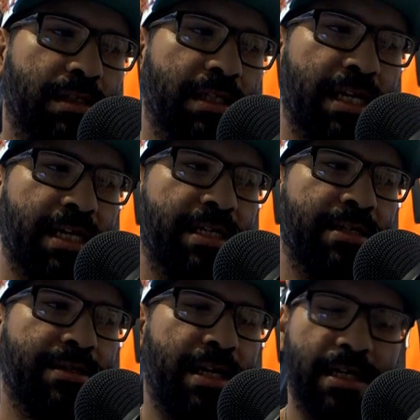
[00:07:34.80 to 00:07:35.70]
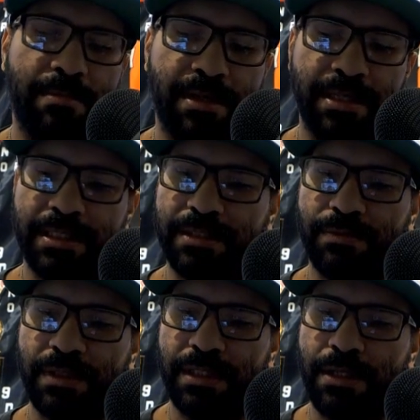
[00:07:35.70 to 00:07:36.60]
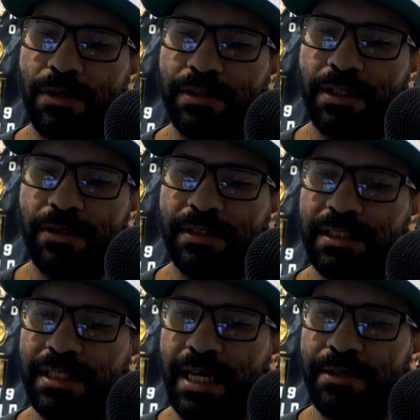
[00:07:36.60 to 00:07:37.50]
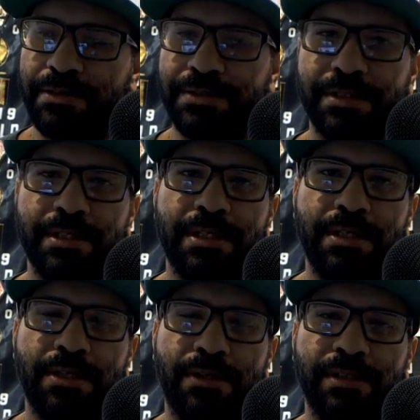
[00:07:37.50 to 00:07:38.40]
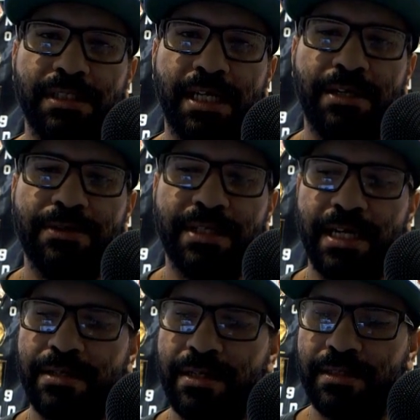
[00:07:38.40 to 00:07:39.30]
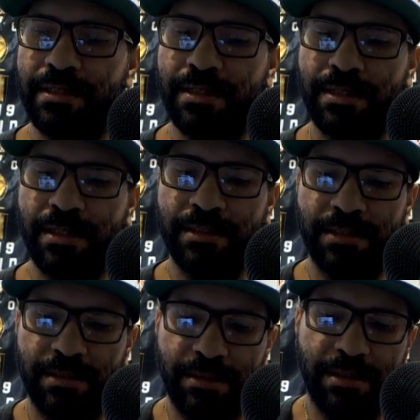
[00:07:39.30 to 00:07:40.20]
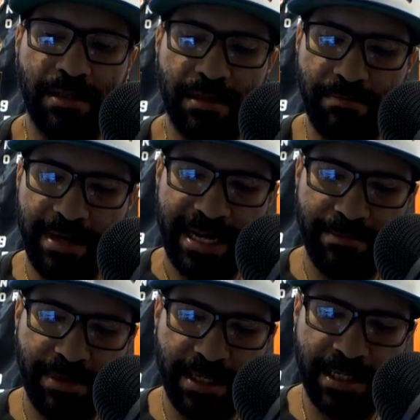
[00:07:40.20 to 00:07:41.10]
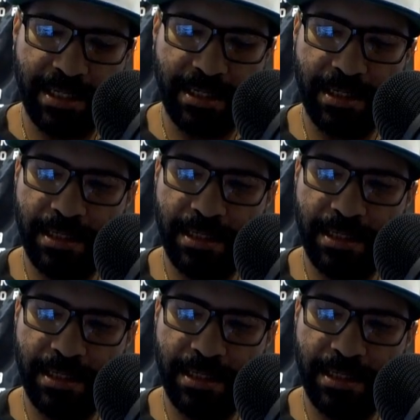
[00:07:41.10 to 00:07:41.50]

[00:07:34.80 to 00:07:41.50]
that I didn't talk about is all these haters hating on the Bad Bunny,